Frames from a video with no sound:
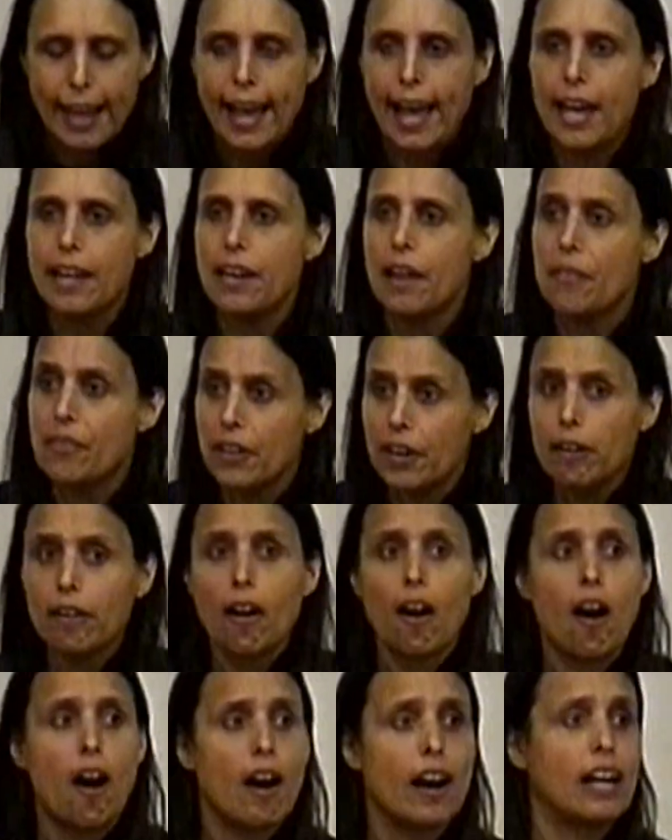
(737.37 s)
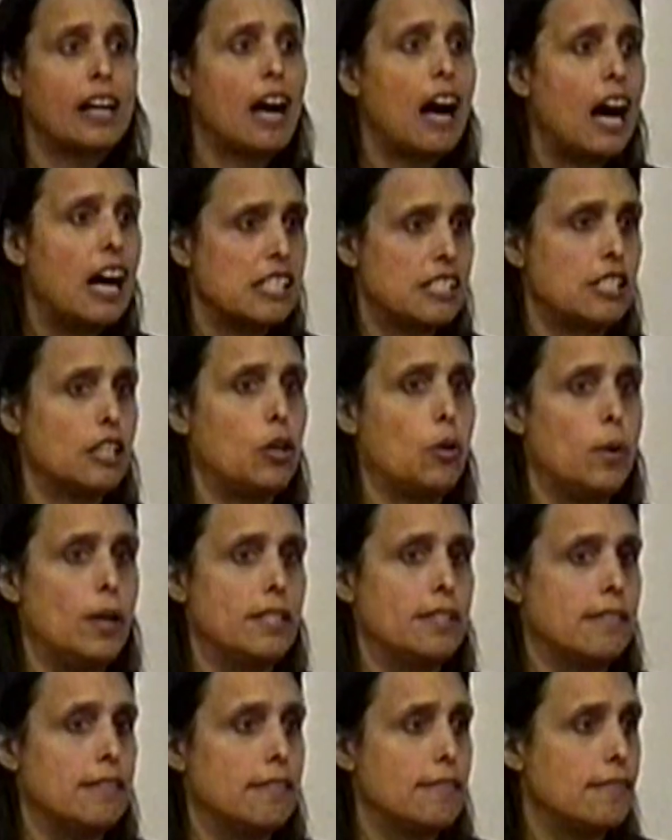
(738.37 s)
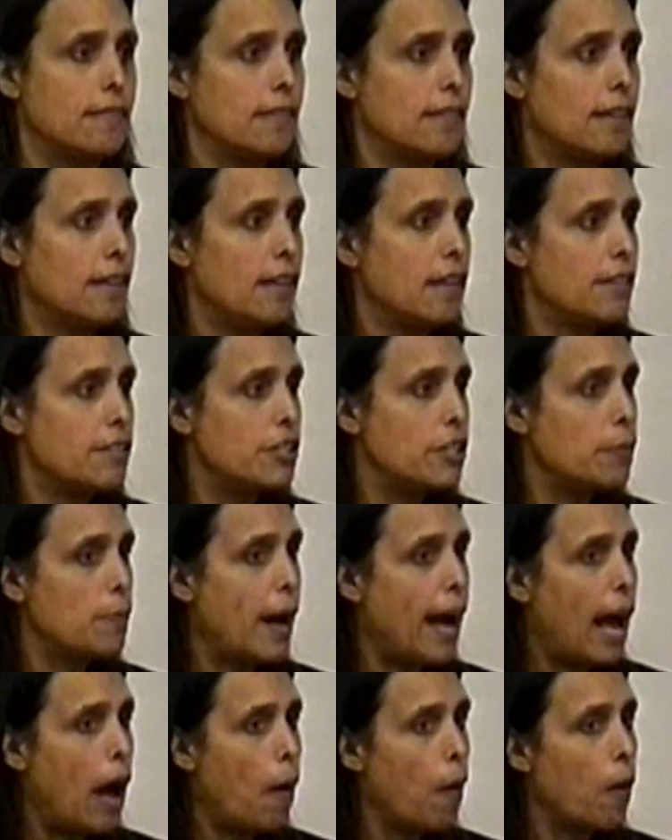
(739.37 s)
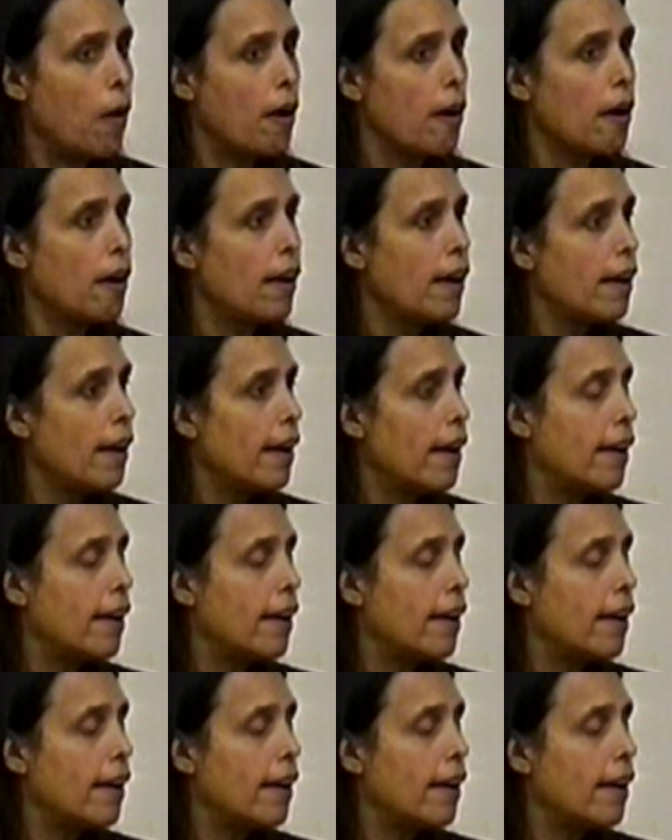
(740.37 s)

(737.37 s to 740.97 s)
and there are consequences to our